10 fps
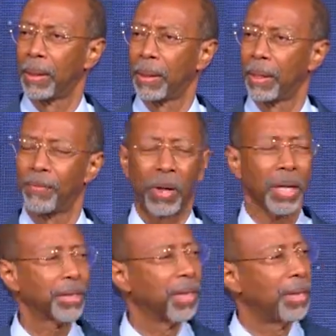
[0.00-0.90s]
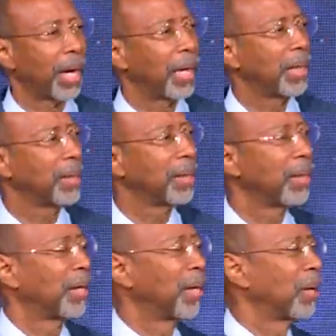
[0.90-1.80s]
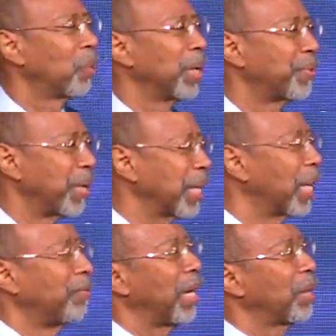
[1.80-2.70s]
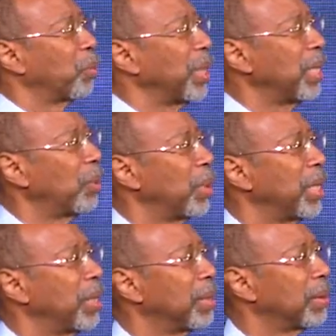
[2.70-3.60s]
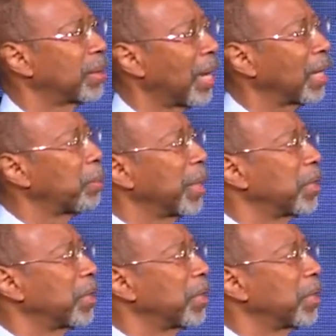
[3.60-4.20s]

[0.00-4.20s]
And for us today, we think of it and we celebrate the